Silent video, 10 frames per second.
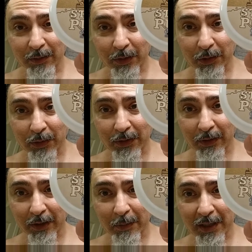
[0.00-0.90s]
which was a
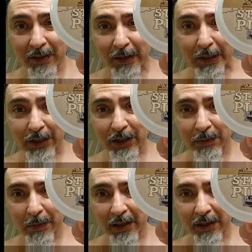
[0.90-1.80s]
limited
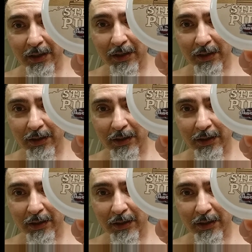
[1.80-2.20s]
edition make.